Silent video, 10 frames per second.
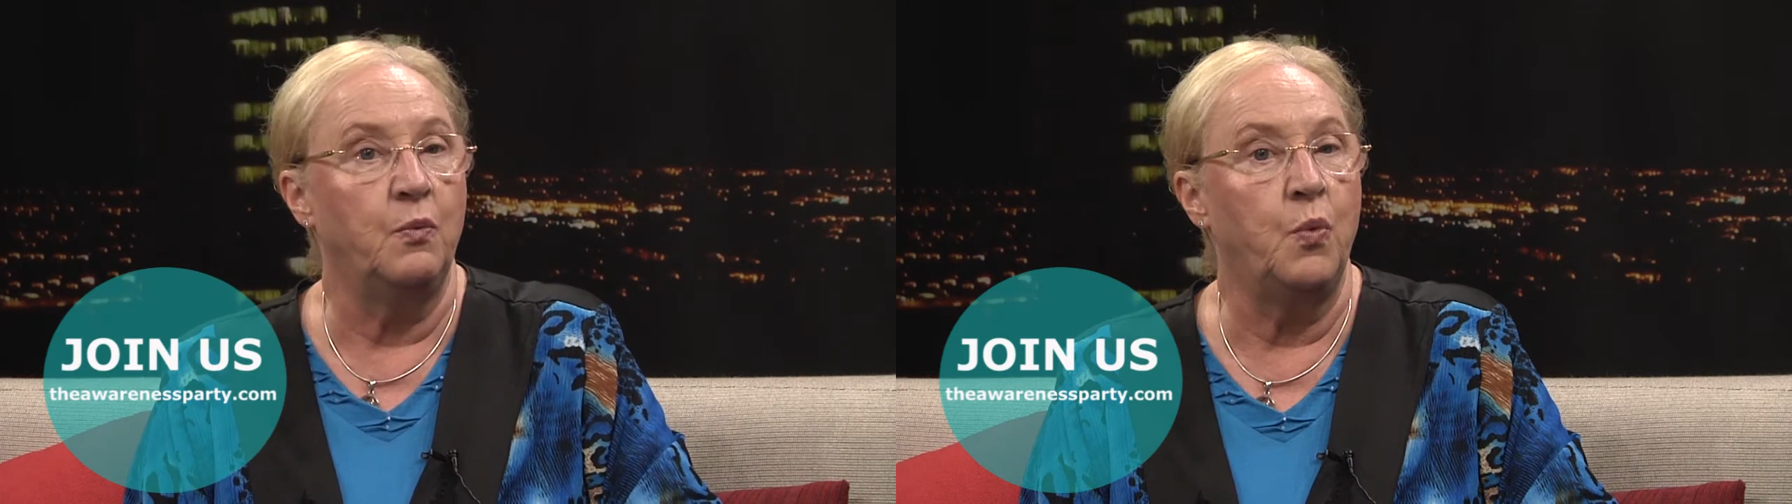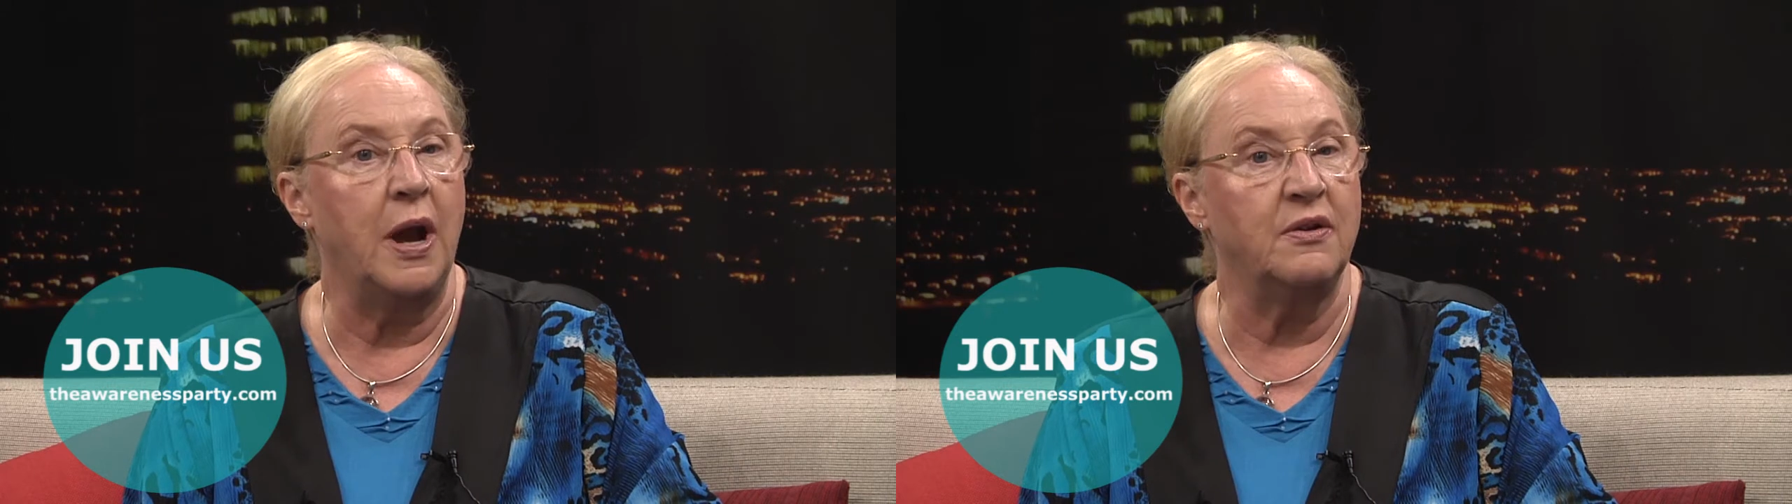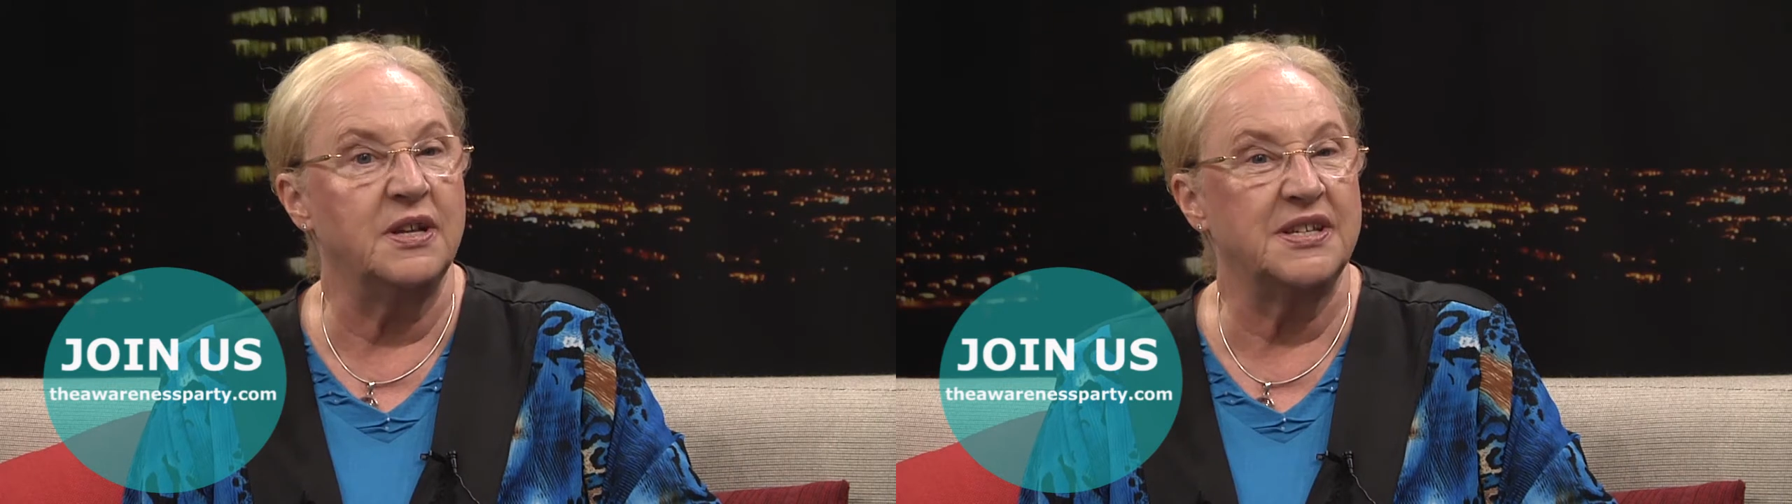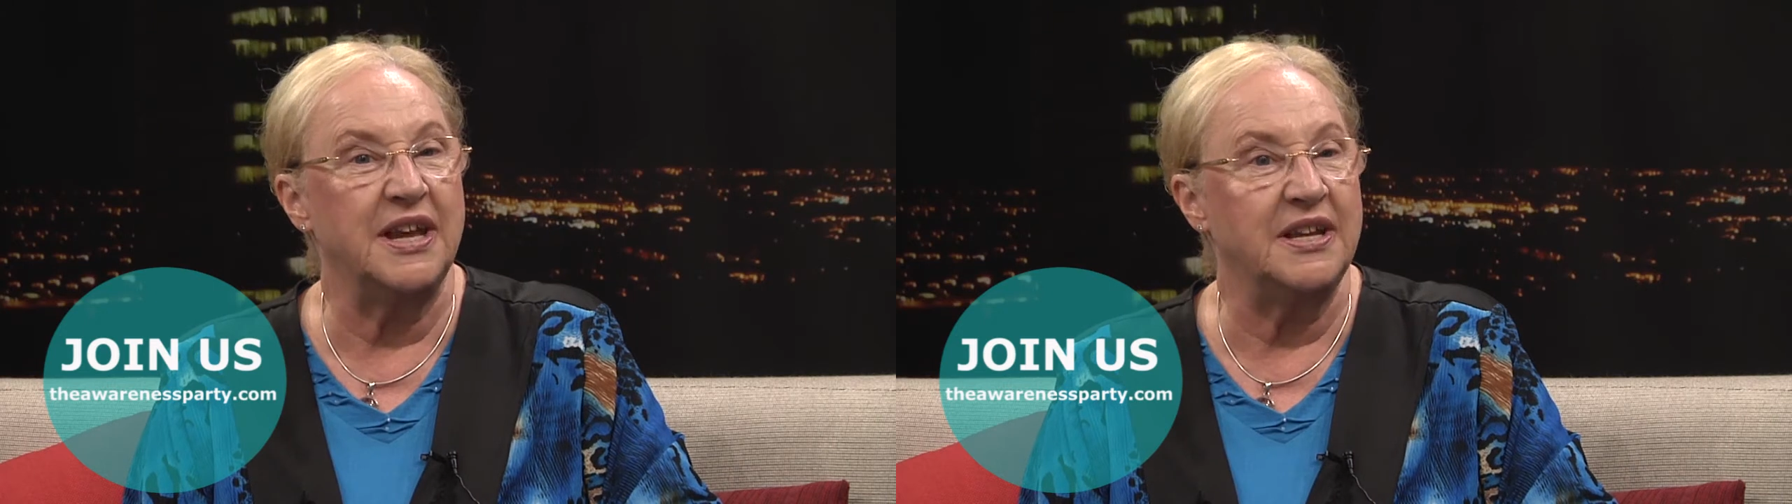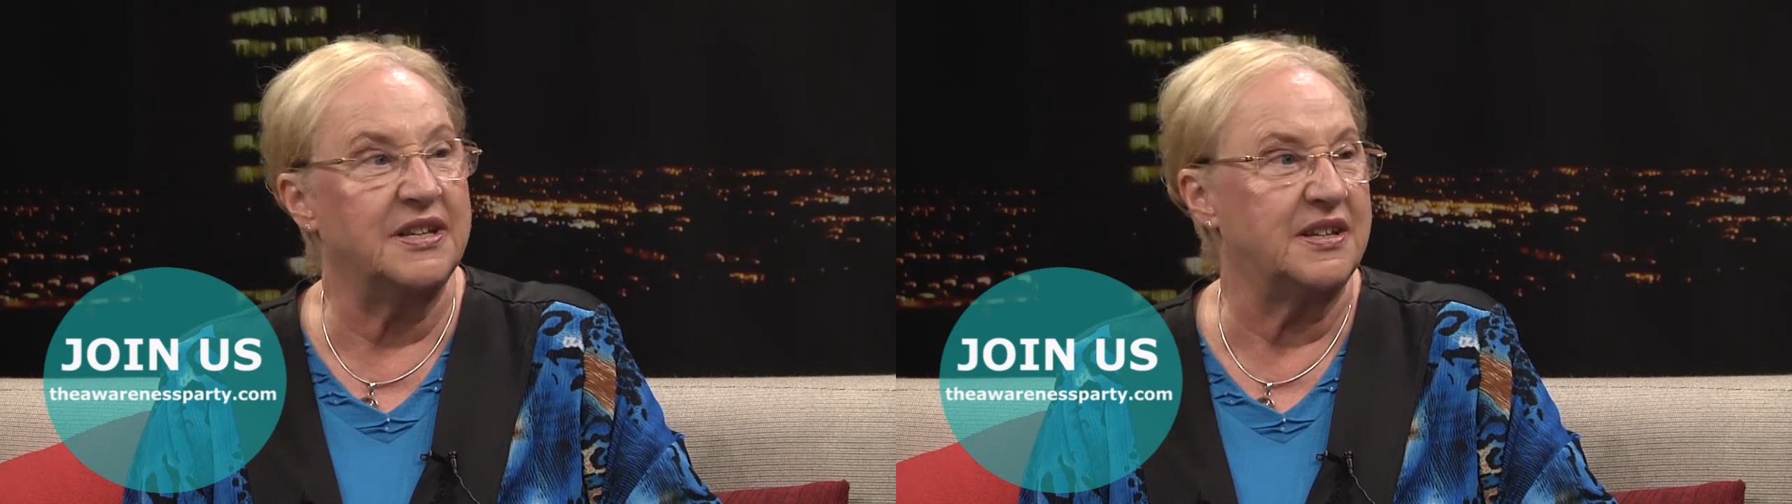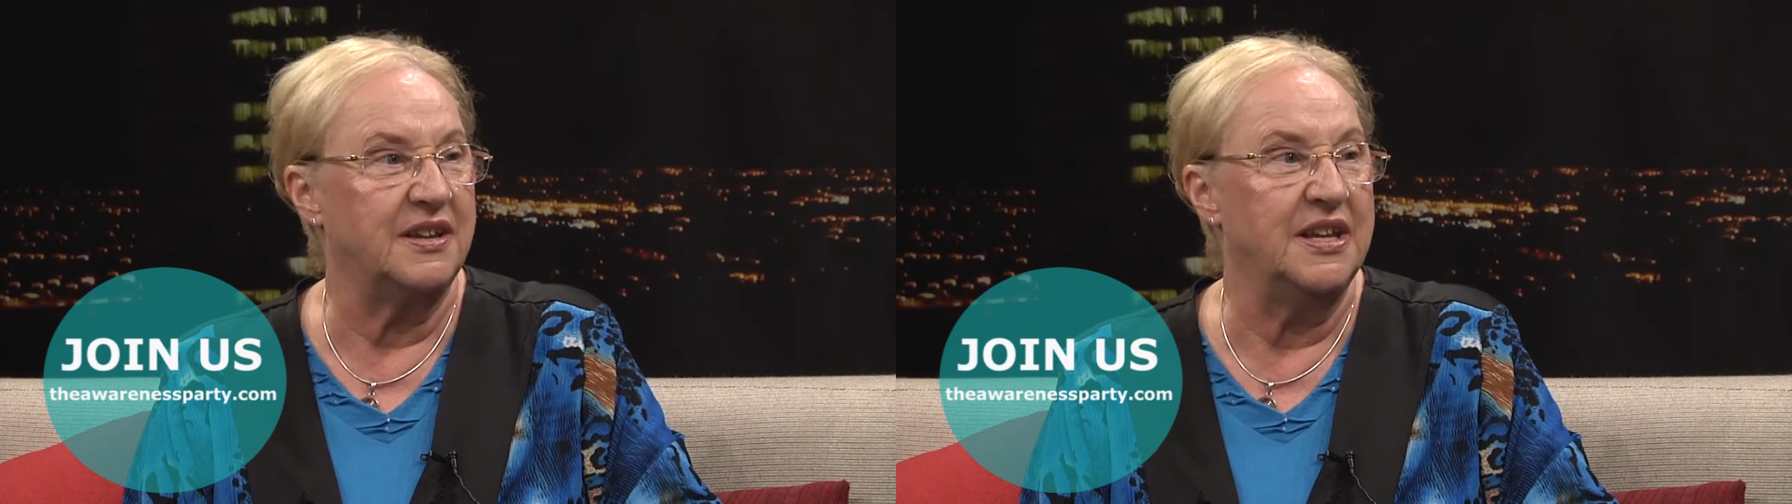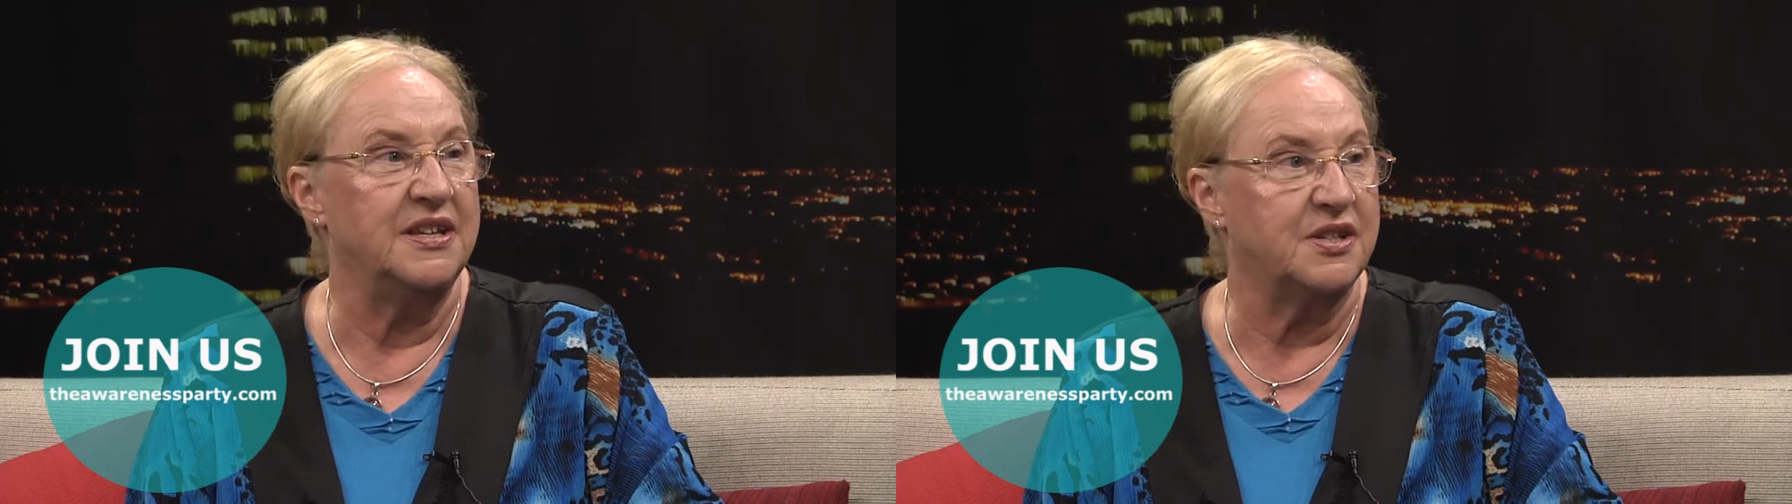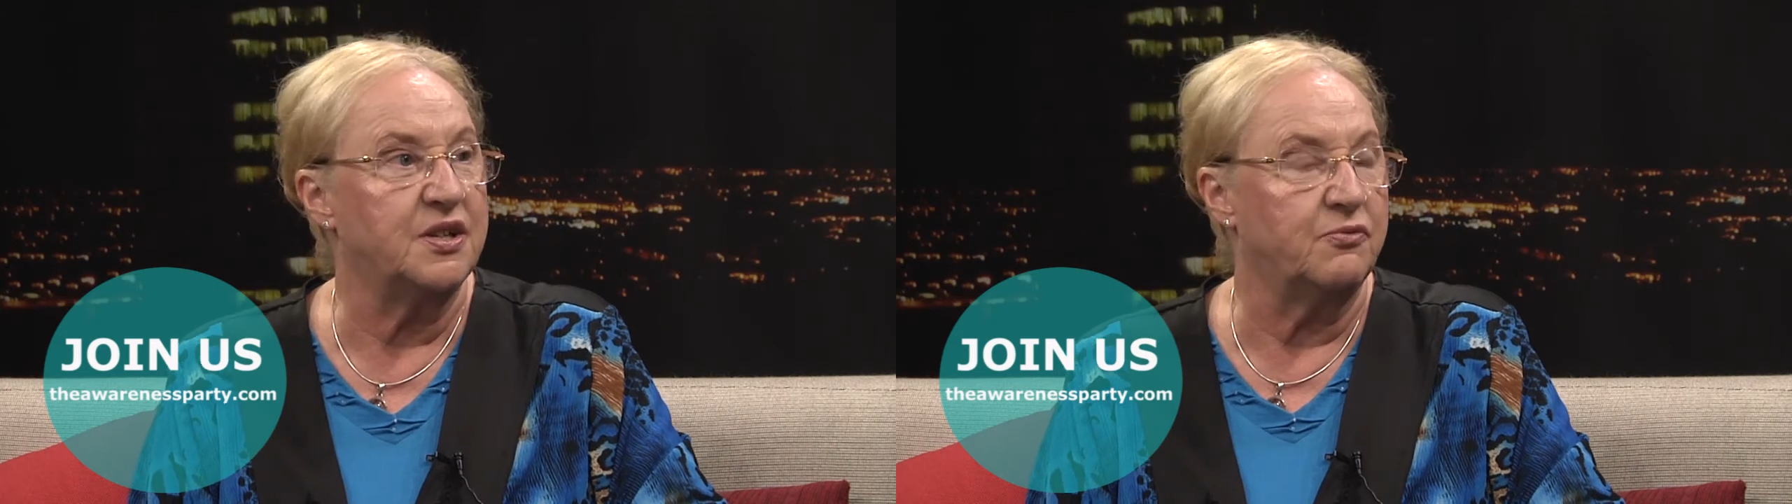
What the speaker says: whereas it is